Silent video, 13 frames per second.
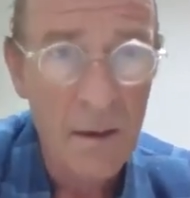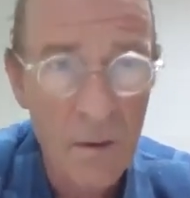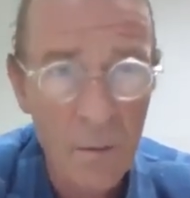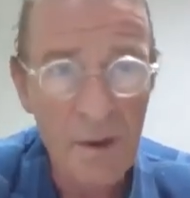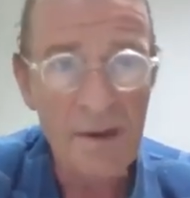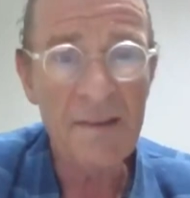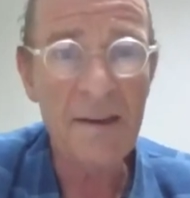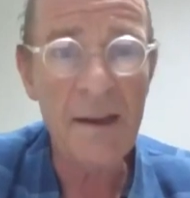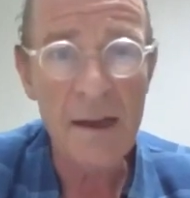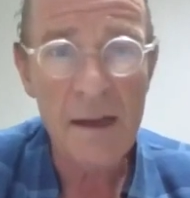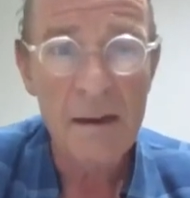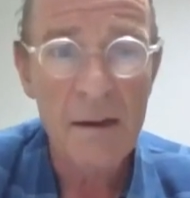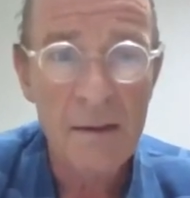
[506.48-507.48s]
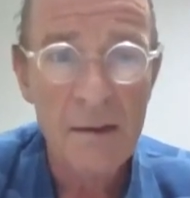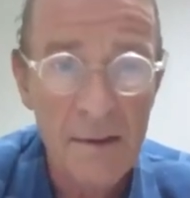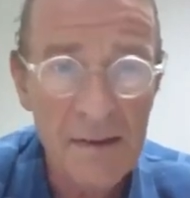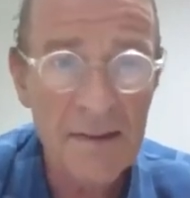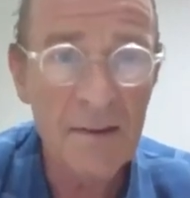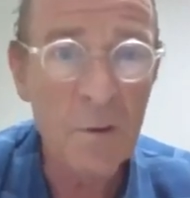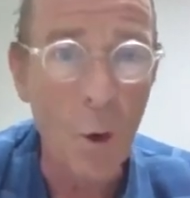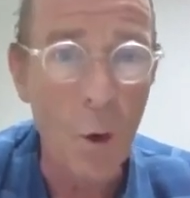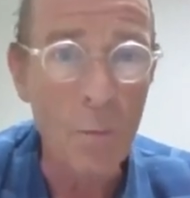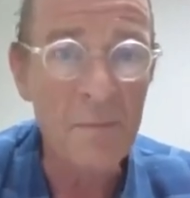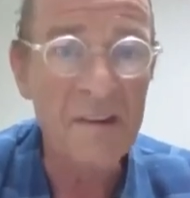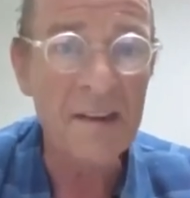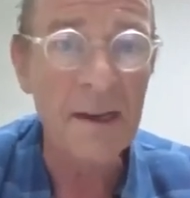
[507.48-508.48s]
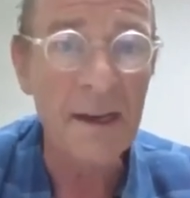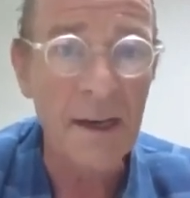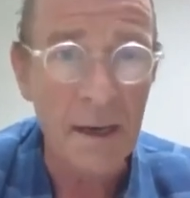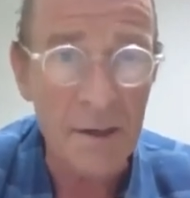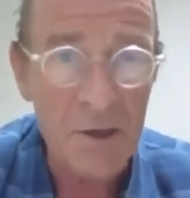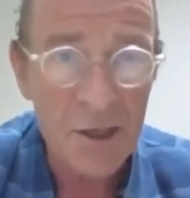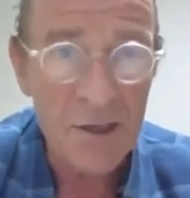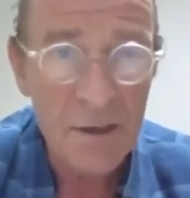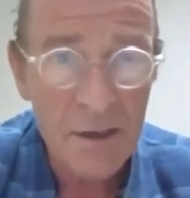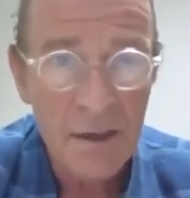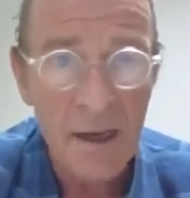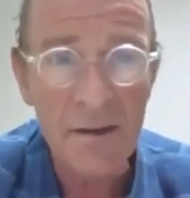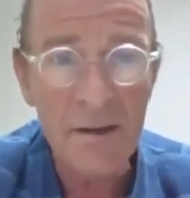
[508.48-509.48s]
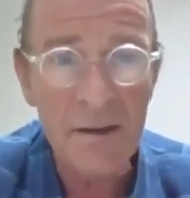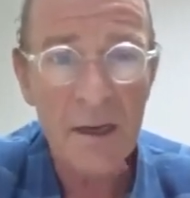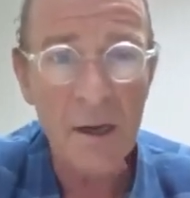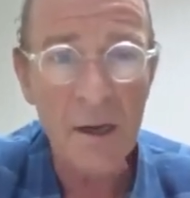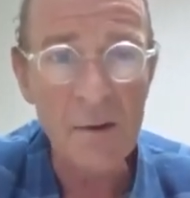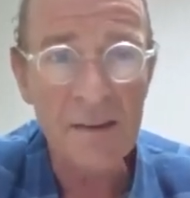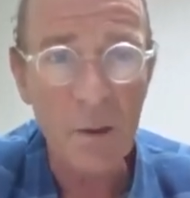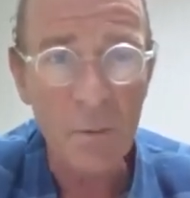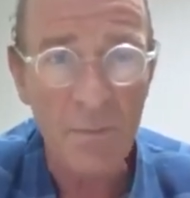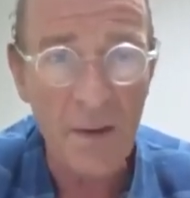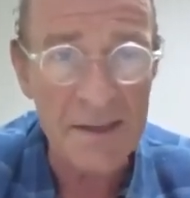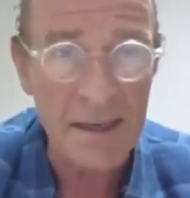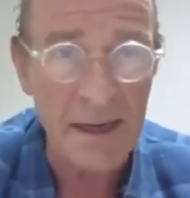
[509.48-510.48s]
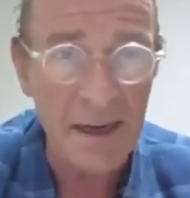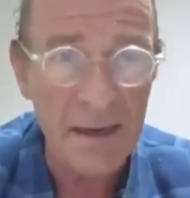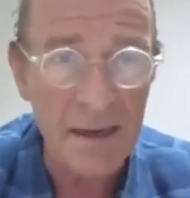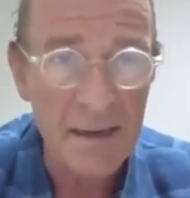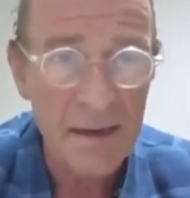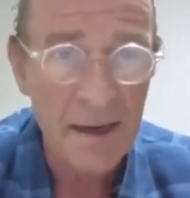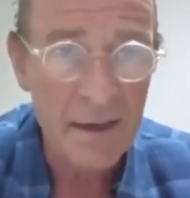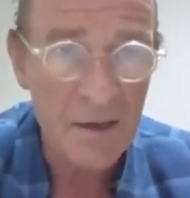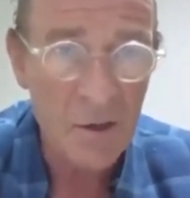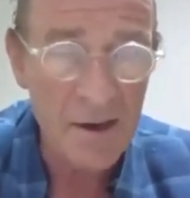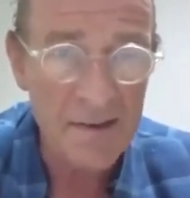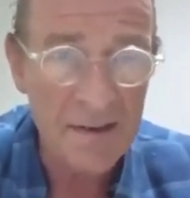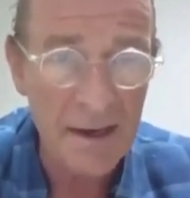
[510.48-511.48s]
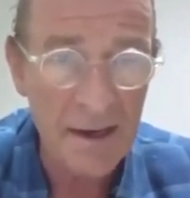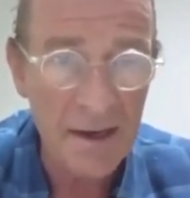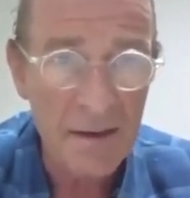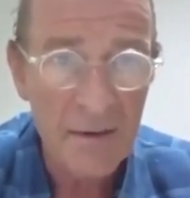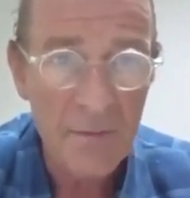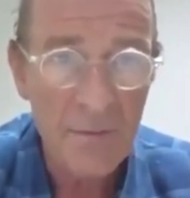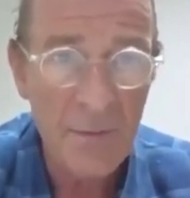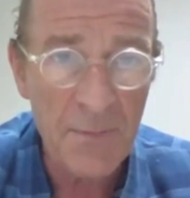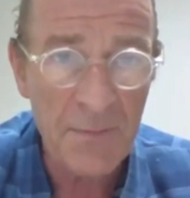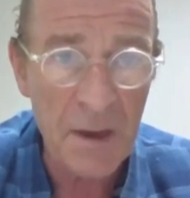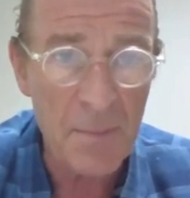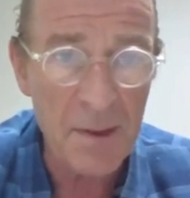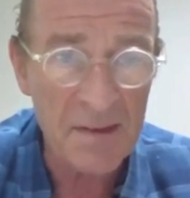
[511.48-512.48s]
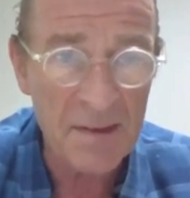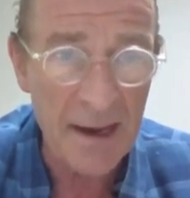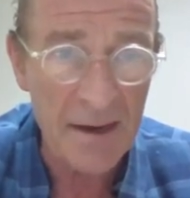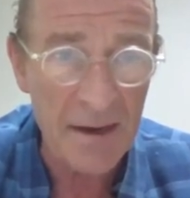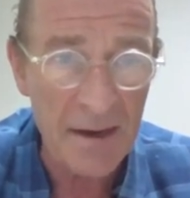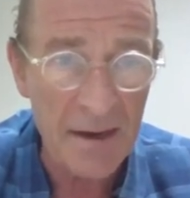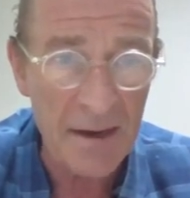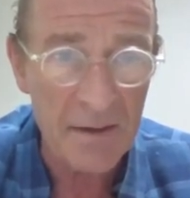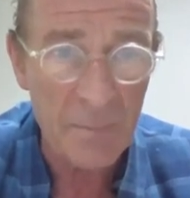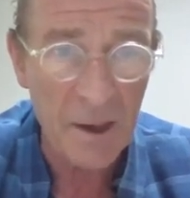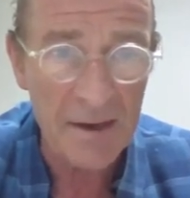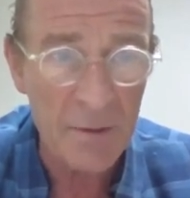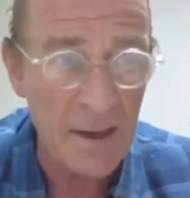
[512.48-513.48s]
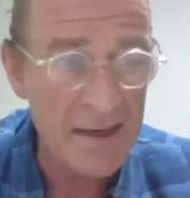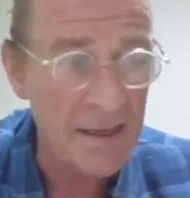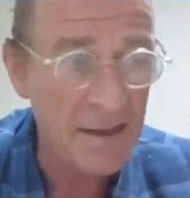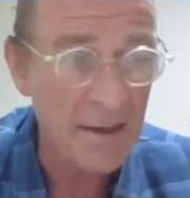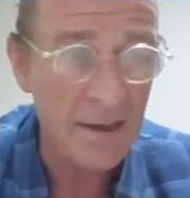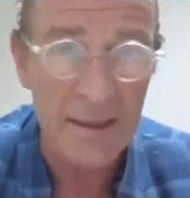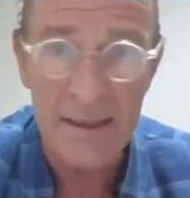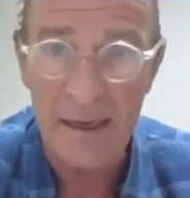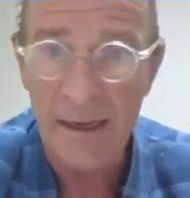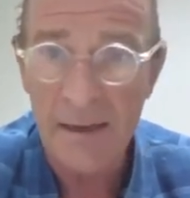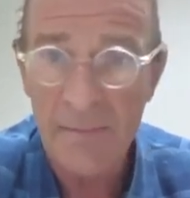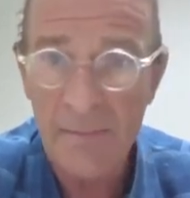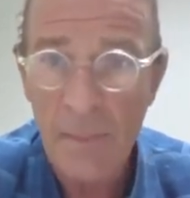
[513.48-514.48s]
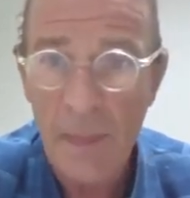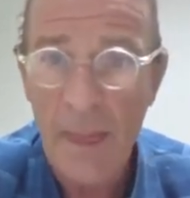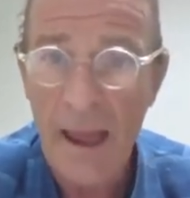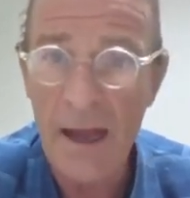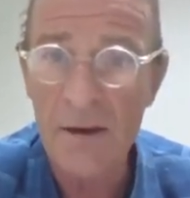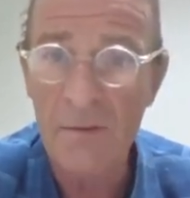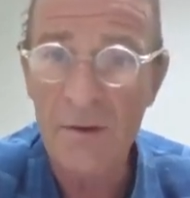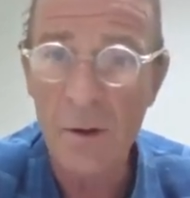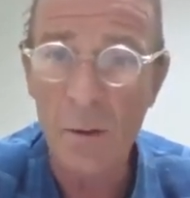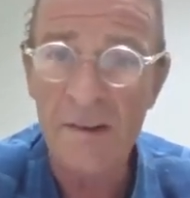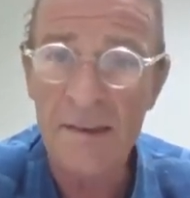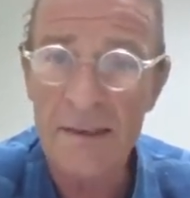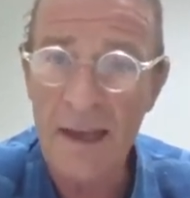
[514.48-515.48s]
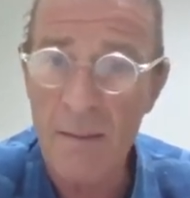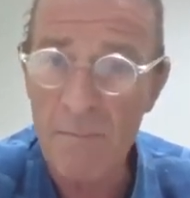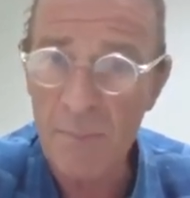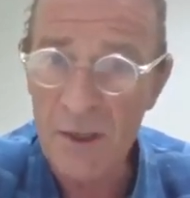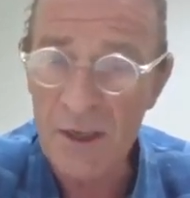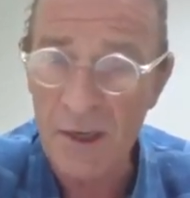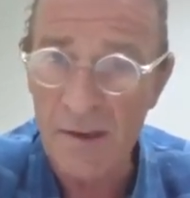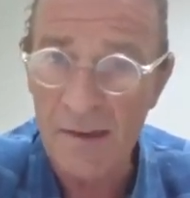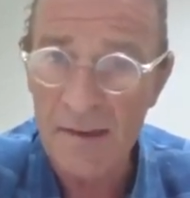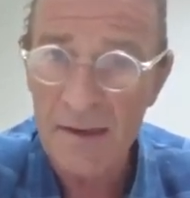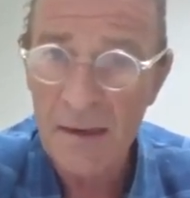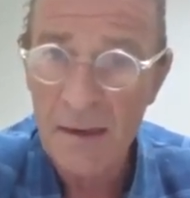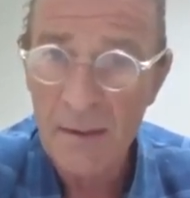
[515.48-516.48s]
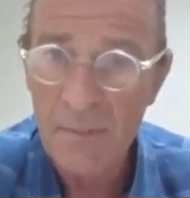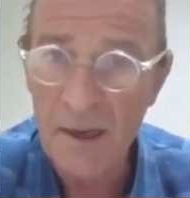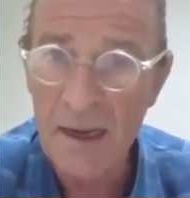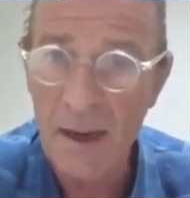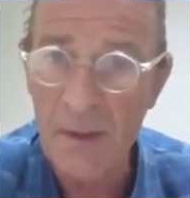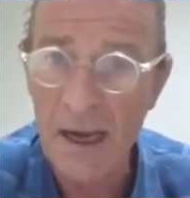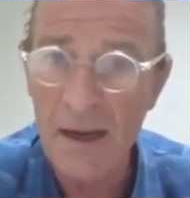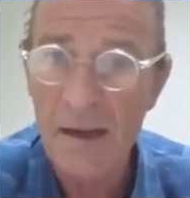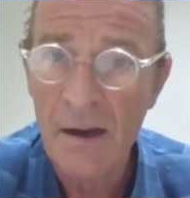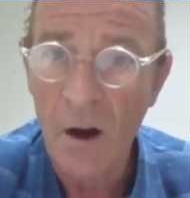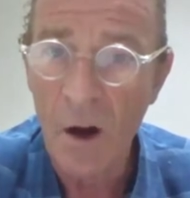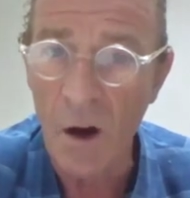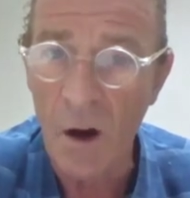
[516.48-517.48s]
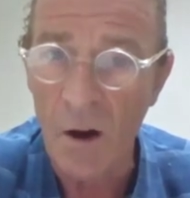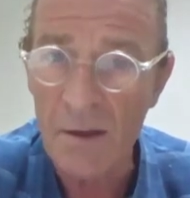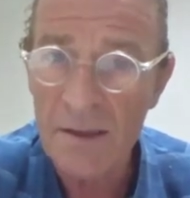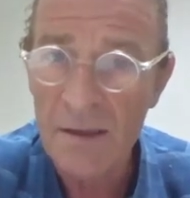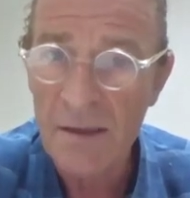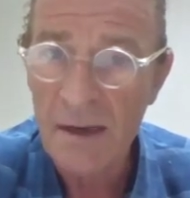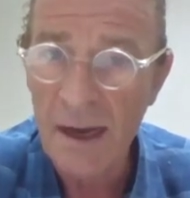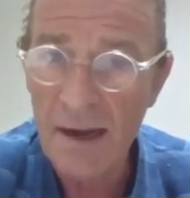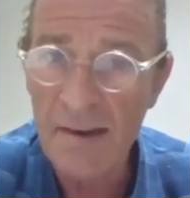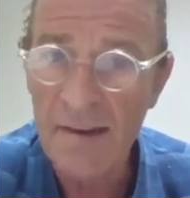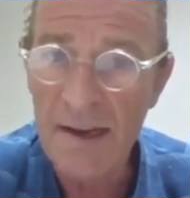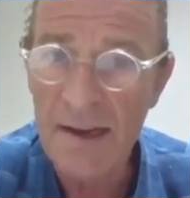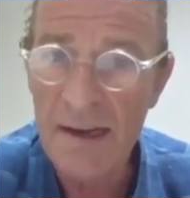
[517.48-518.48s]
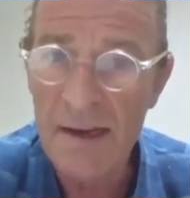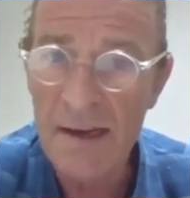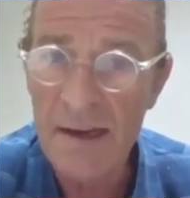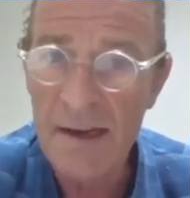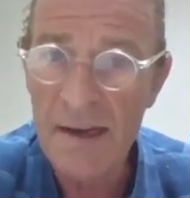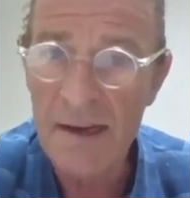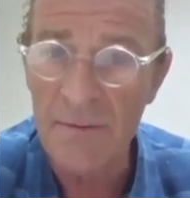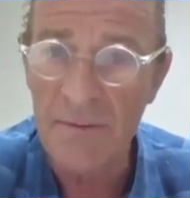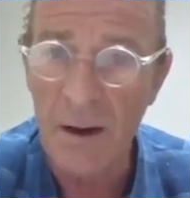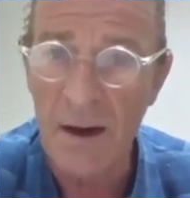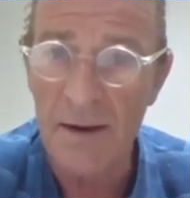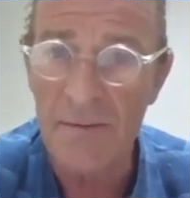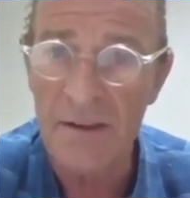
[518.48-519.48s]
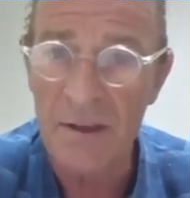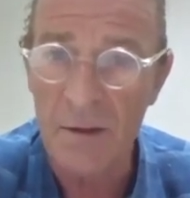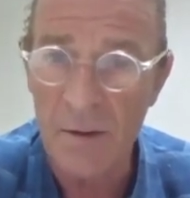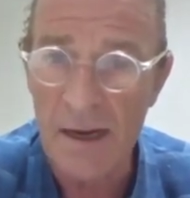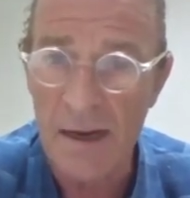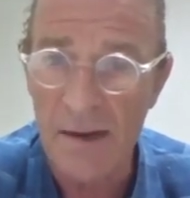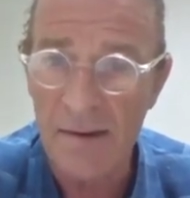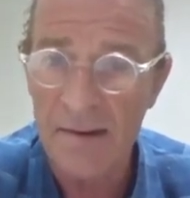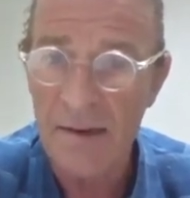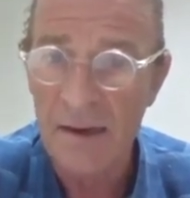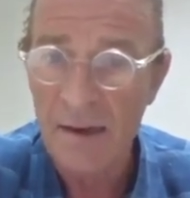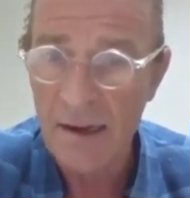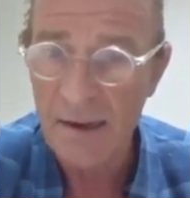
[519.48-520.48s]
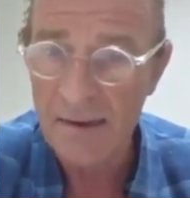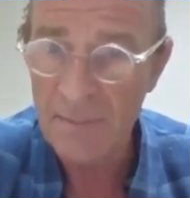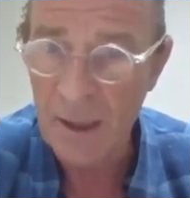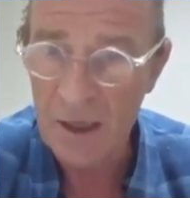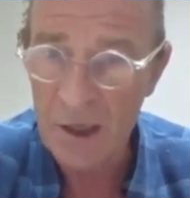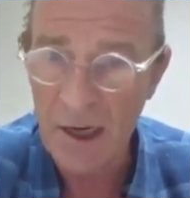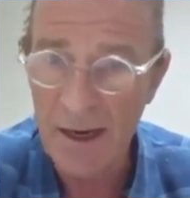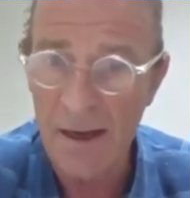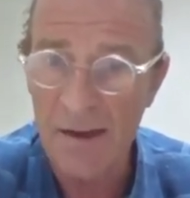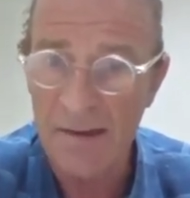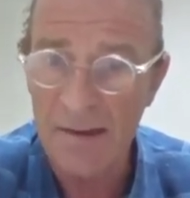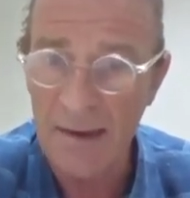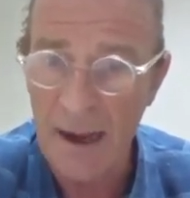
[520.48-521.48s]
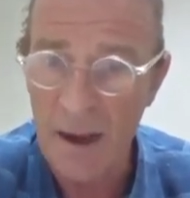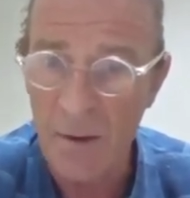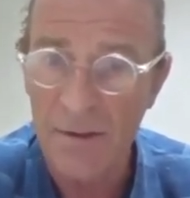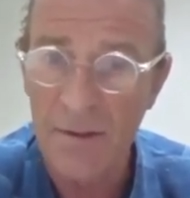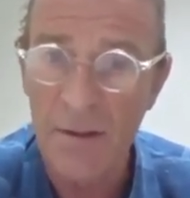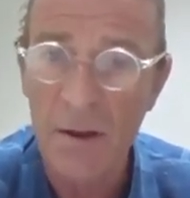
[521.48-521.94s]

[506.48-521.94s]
We see storm surge and coastal flooding increasing 50% by 2030. And of course, temperatures becoming hot, exceeding 35 degrees, especially in the south,